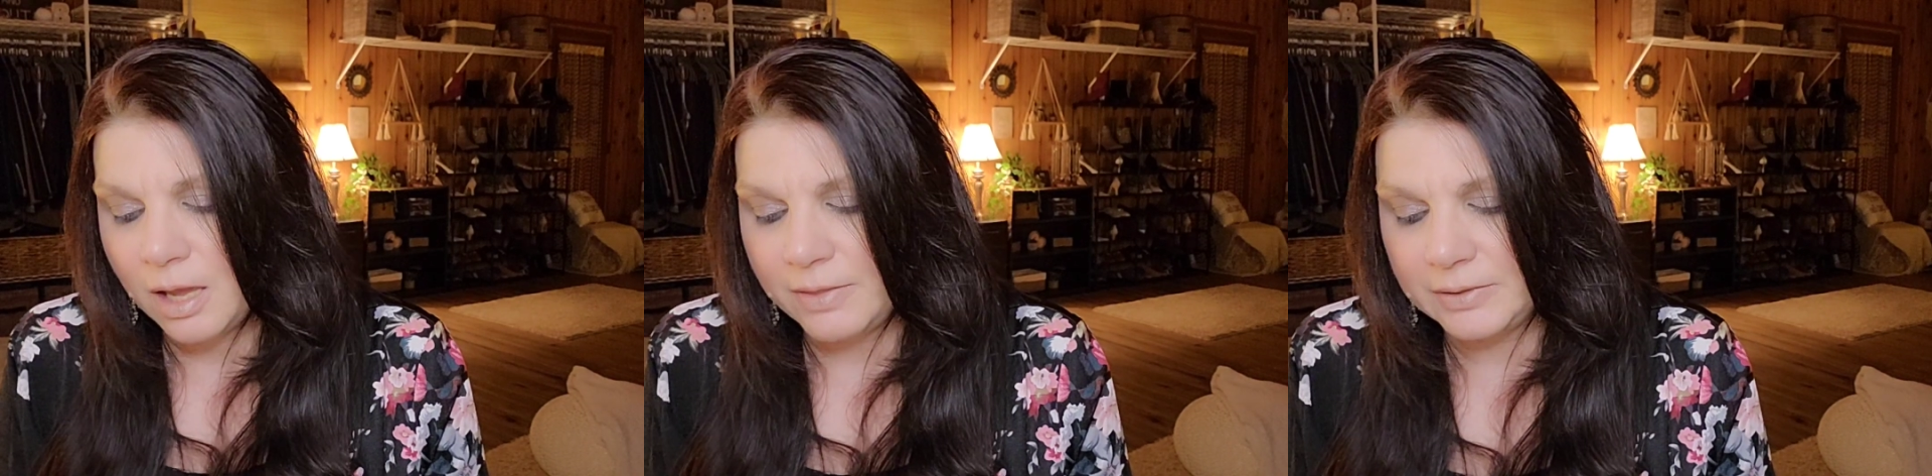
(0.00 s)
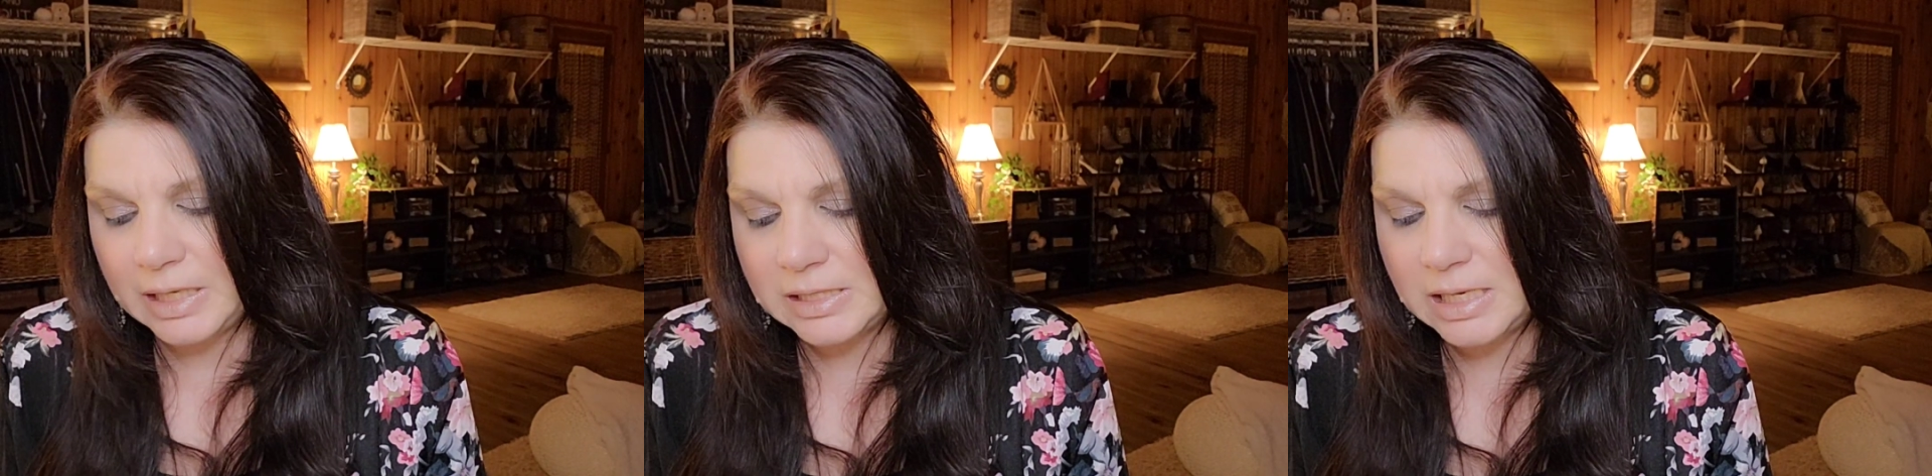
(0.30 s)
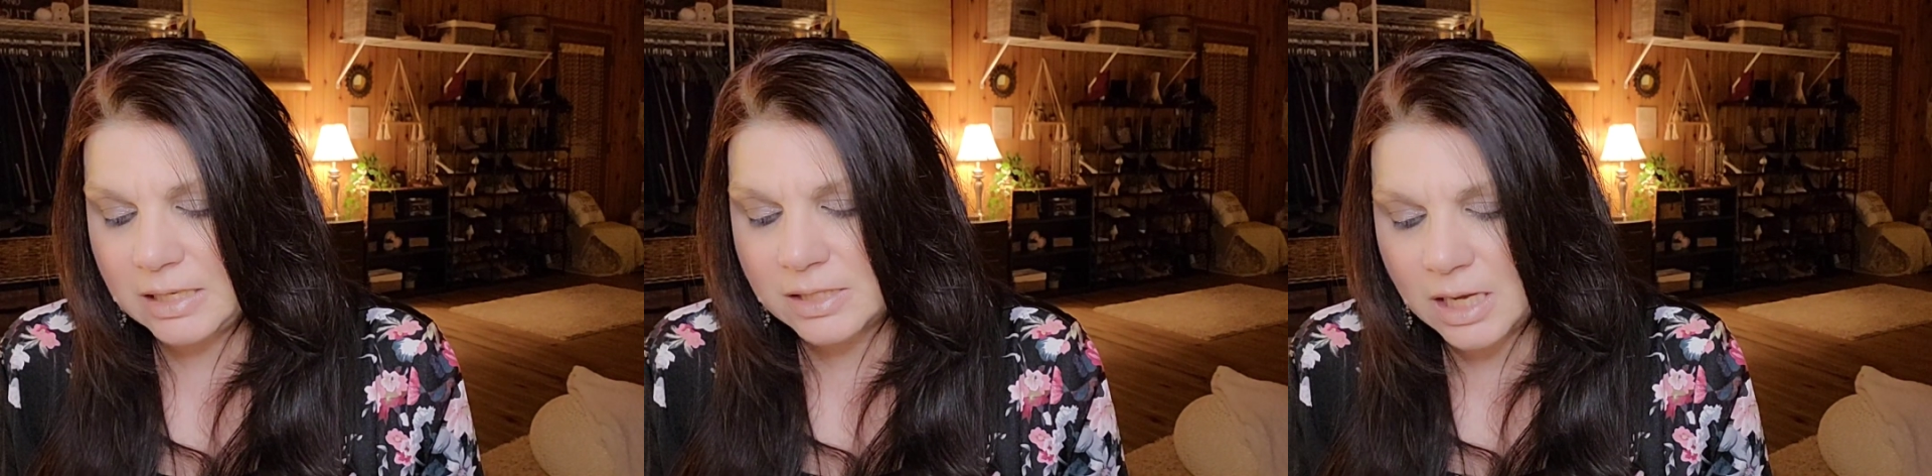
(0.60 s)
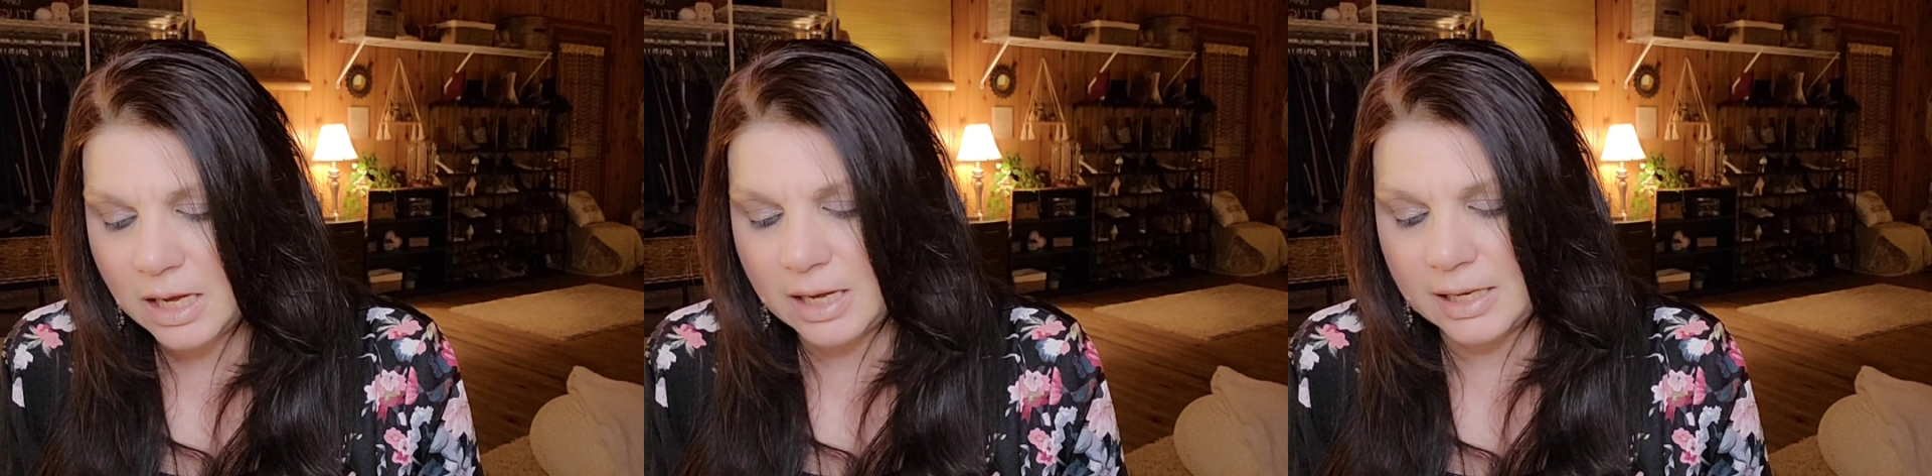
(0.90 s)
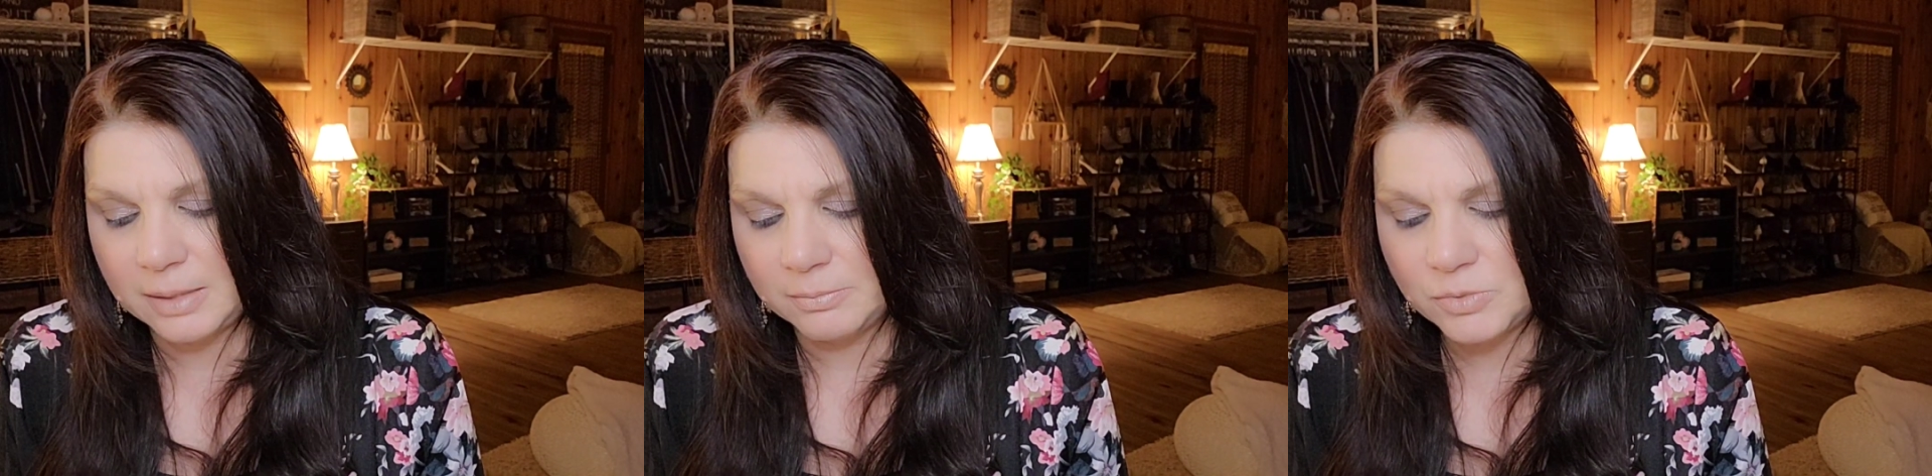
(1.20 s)
that they take
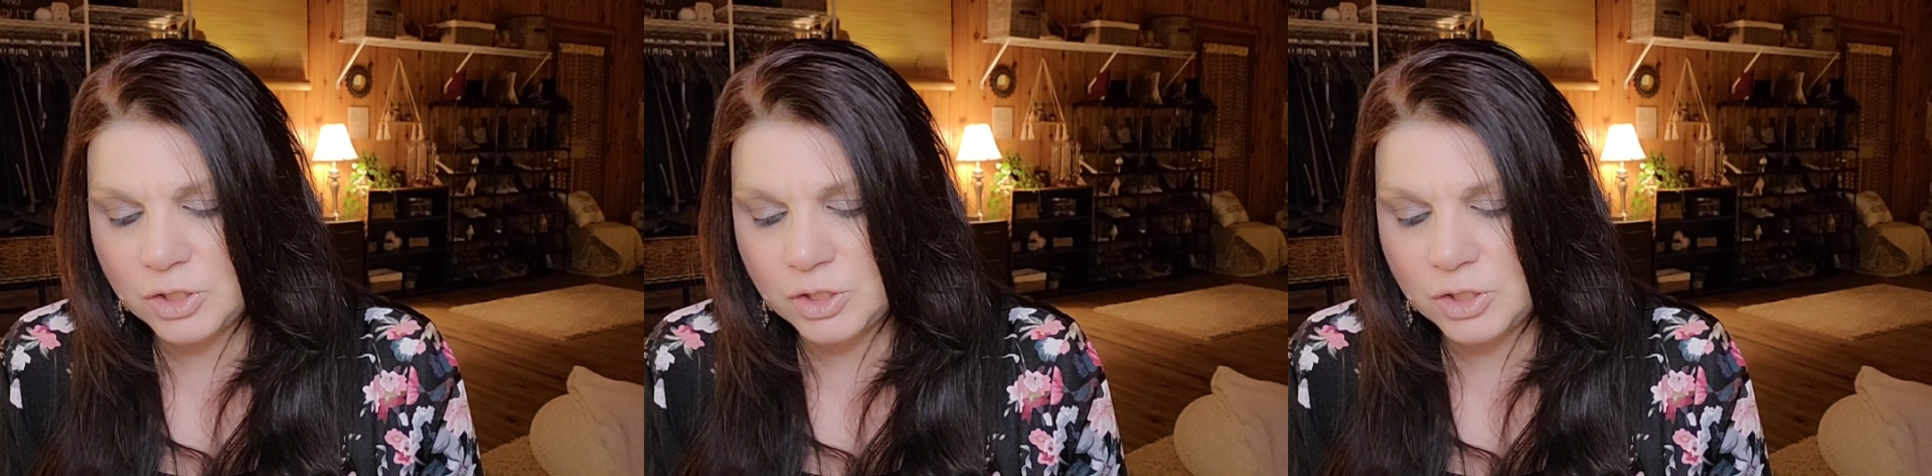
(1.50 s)
time